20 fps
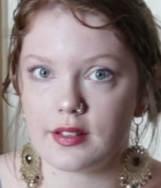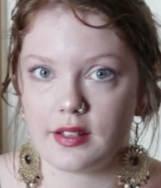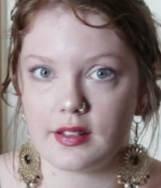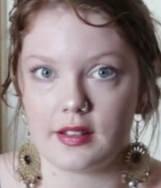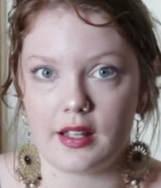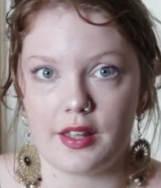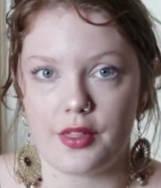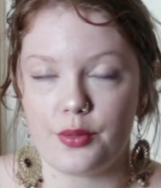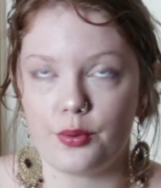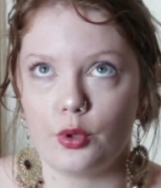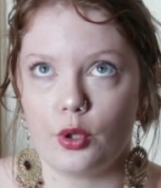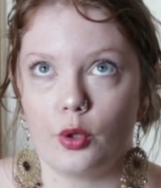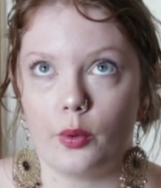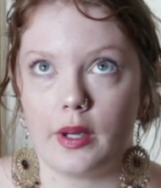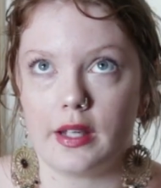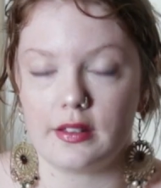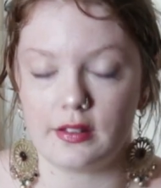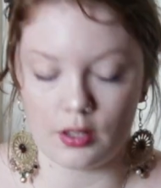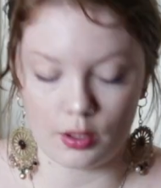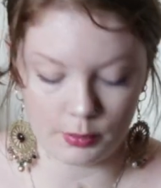because I threw
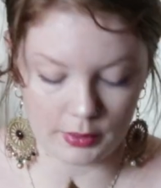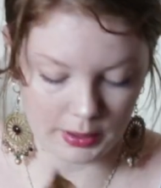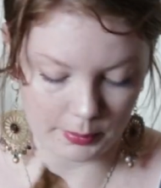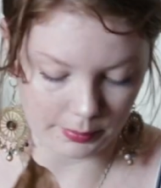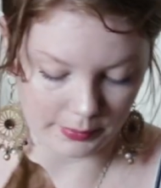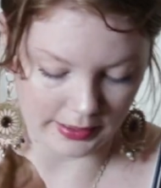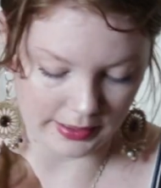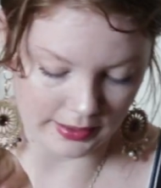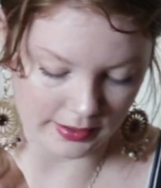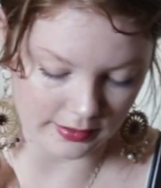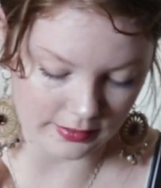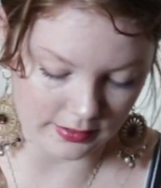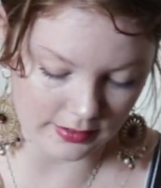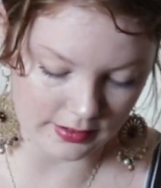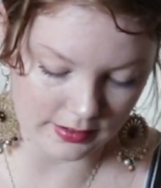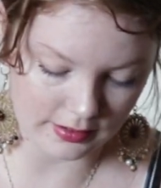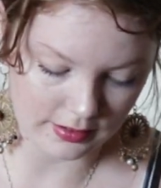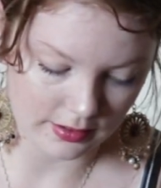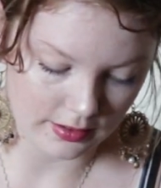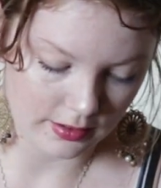away so many
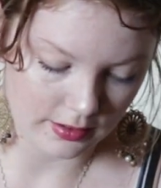plants.